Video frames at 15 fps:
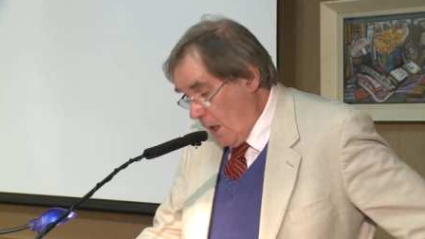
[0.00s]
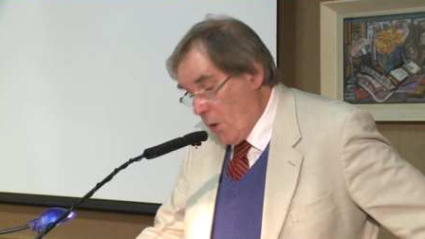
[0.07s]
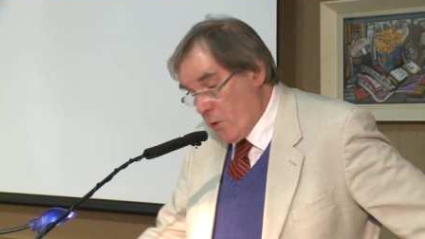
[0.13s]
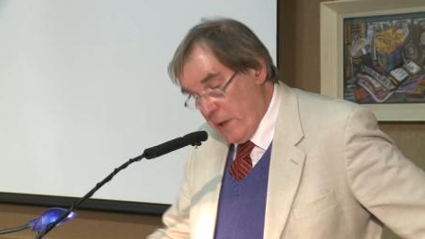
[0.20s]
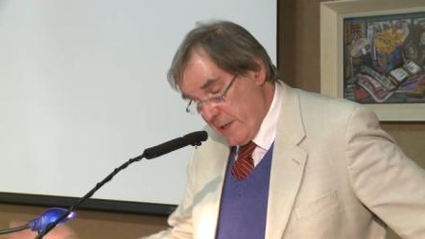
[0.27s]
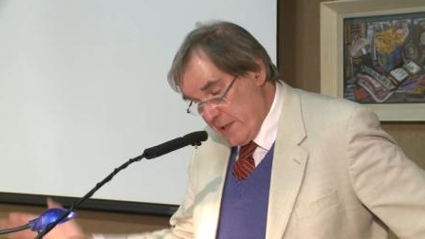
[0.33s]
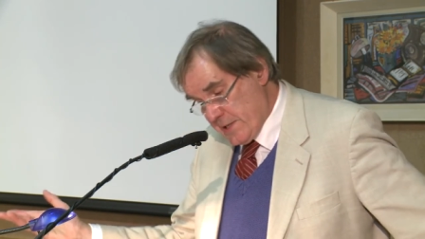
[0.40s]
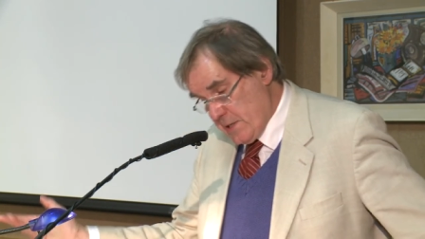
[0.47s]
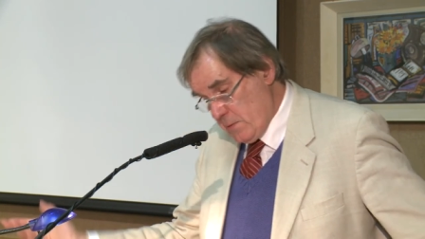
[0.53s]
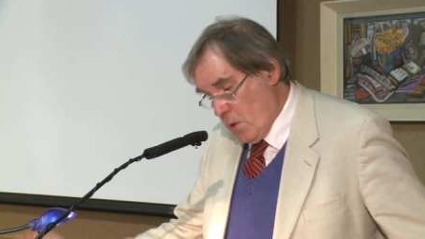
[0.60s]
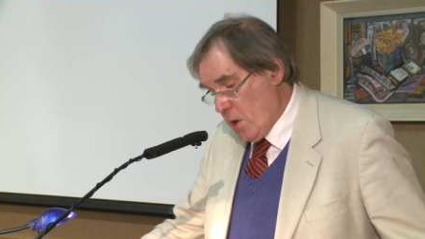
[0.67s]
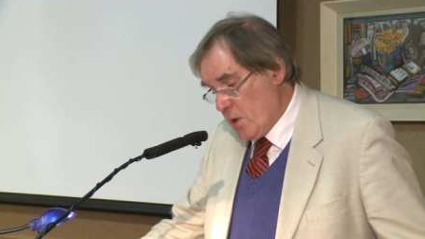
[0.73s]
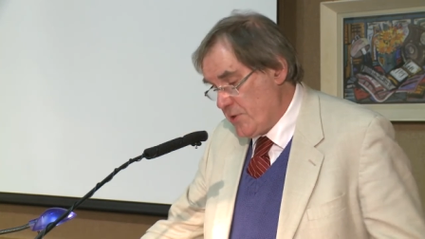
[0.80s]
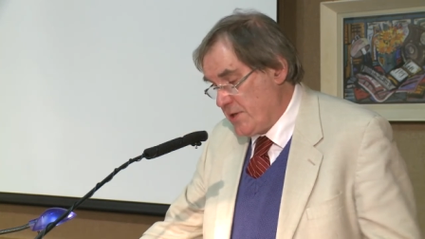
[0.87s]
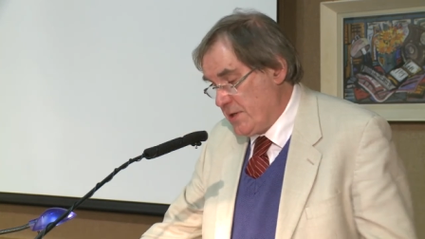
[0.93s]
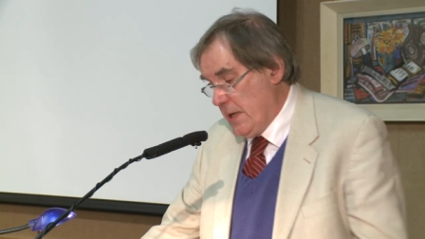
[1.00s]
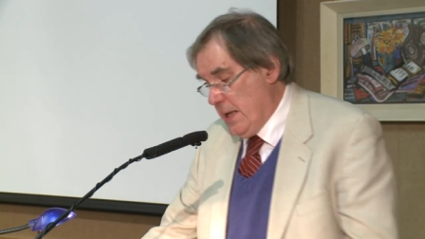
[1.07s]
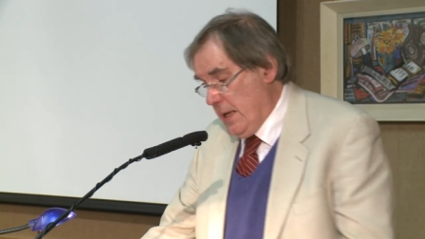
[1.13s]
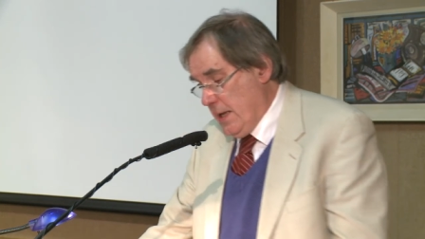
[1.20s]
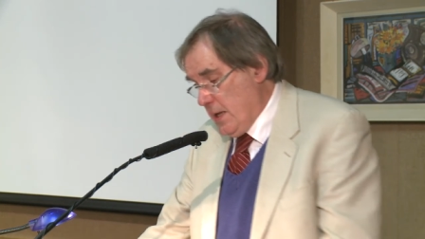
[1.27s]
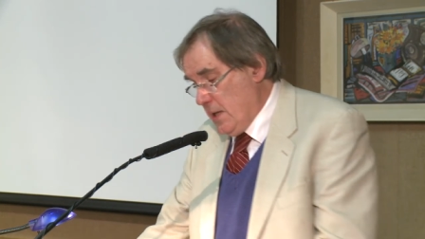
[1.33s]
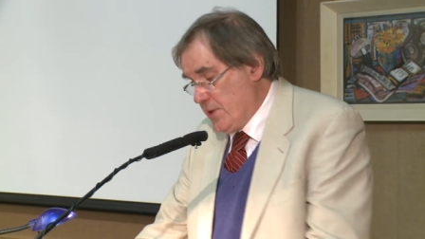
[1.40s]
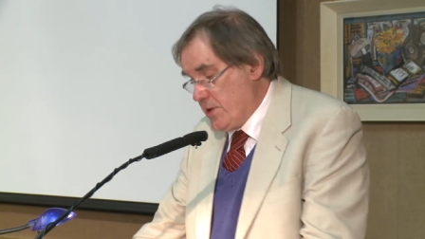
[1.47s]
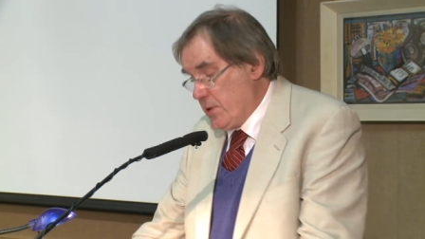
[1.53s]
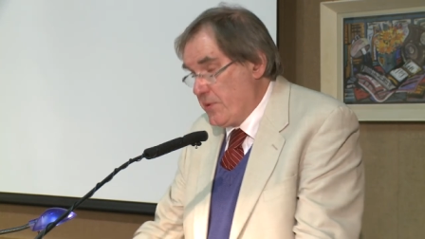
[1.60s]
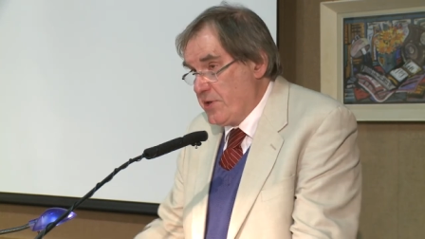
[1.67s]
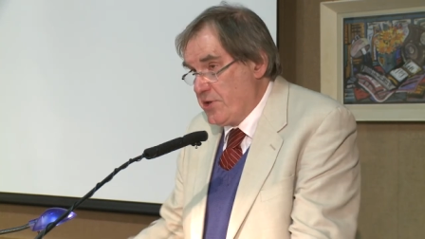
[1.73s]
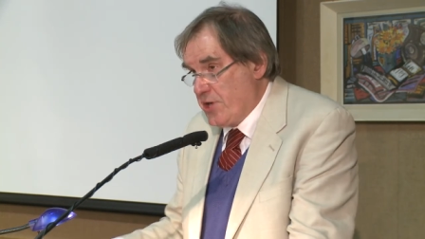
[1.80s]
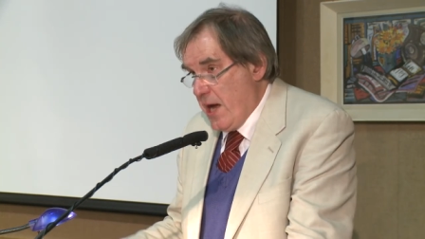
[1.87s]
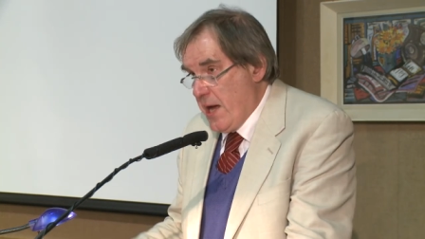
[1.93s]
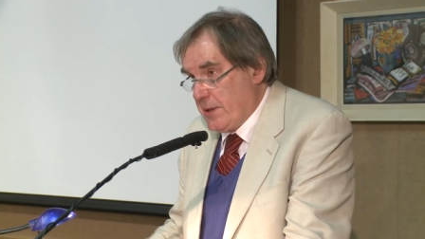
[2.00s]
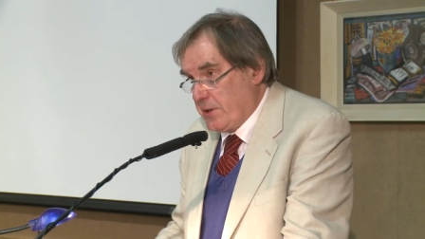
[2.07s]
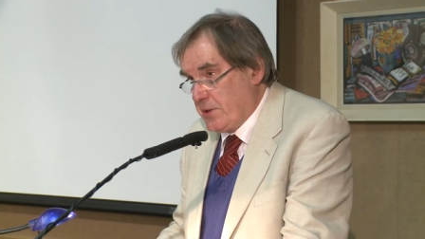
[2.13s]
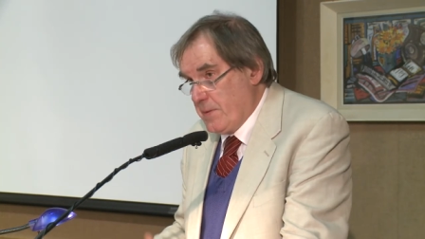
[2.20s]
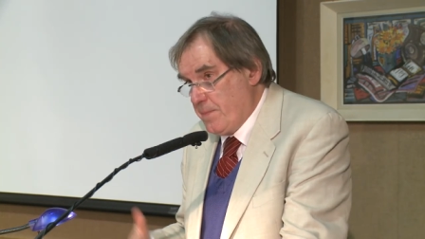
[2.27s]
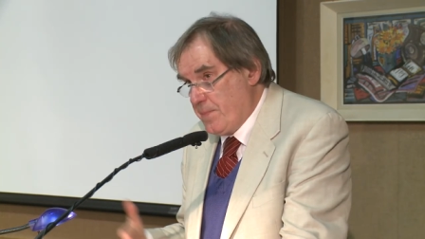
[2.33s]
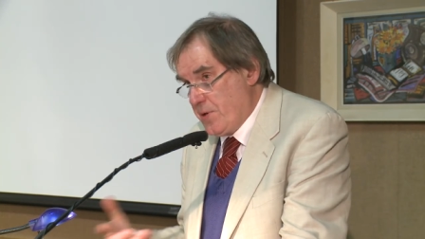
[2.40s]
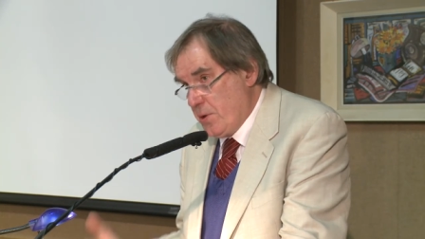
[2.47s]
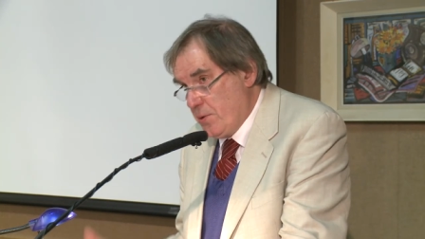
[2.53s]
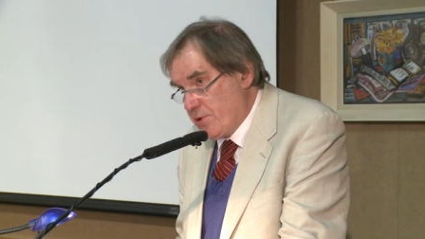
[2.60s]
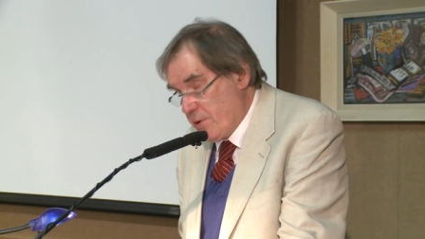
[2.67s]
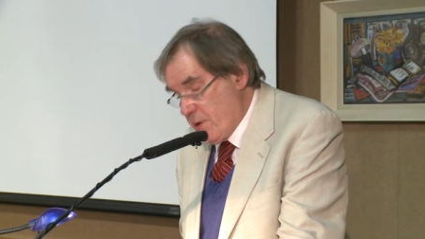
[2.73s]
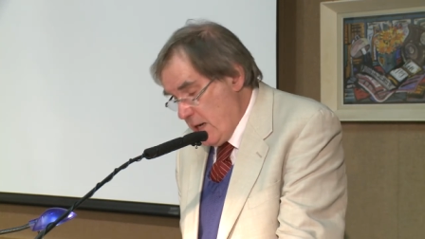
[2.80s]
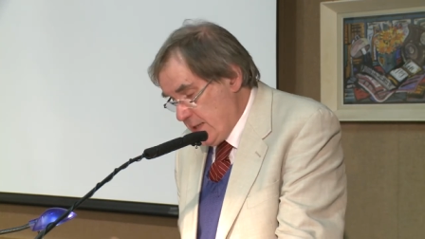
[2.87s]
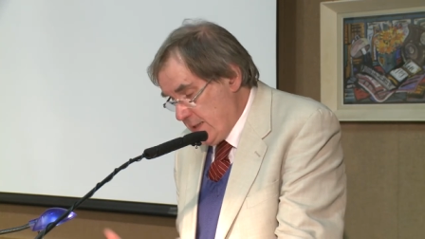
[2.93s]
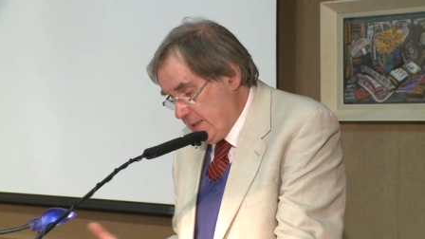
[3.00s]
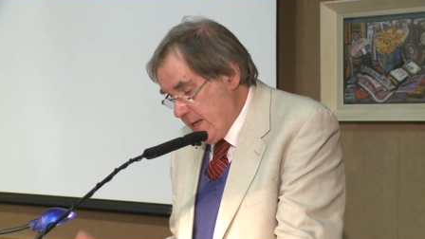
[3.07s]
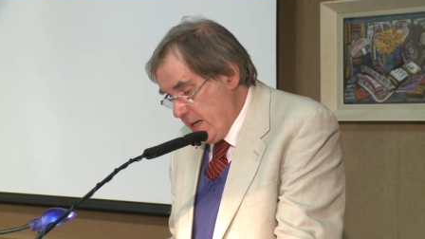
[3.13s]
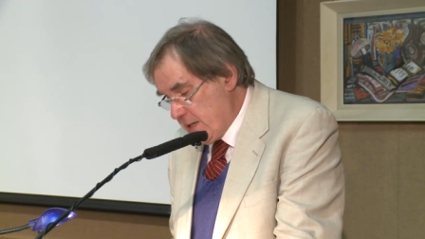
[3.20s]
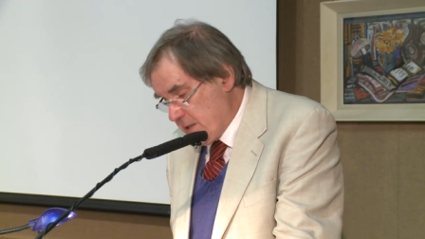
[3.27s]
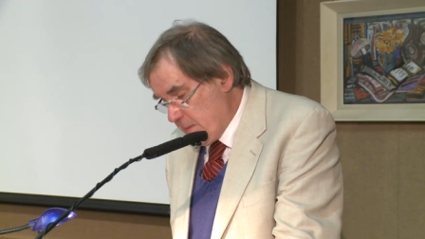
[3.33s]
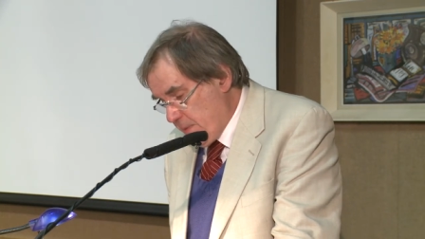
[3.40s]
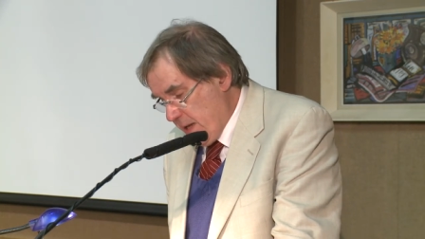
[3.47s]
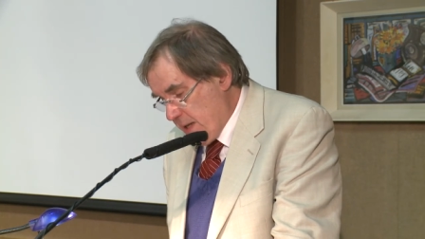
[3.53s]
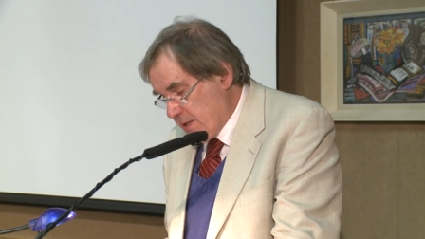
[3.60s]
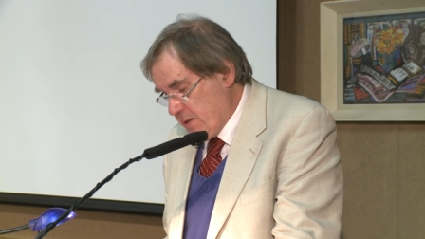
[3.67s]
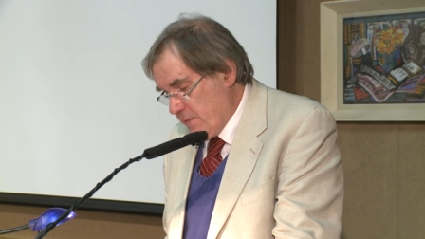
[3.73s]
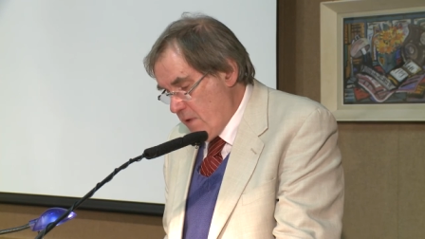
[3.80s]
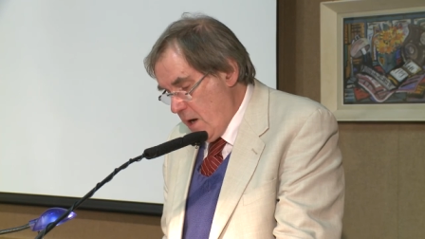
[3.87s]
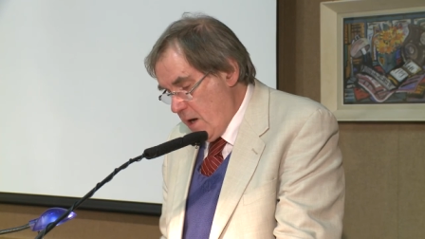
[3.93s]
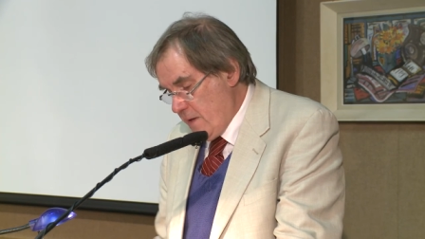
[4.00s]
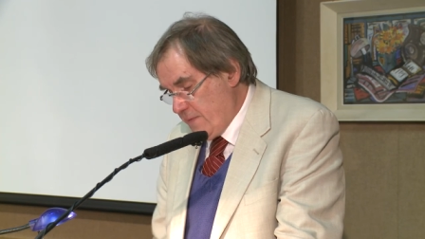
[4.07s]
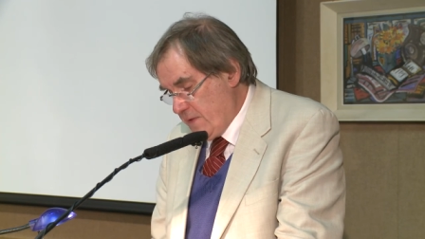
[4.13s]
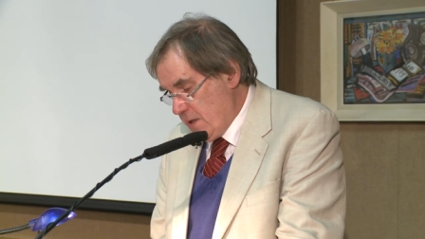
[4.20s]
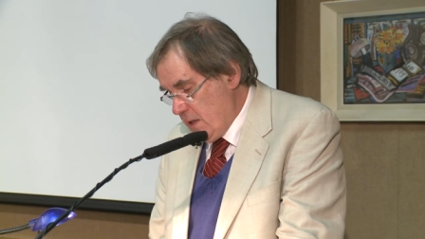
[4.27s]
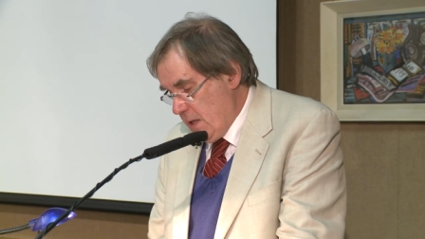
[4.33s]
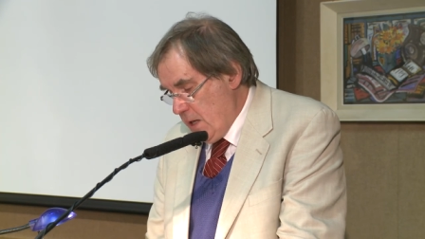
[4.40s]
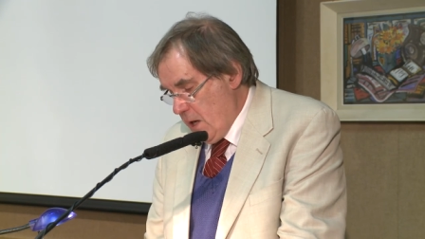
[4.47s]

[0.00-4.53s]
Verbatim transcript: Or at least he was until the giant computerized database arrived,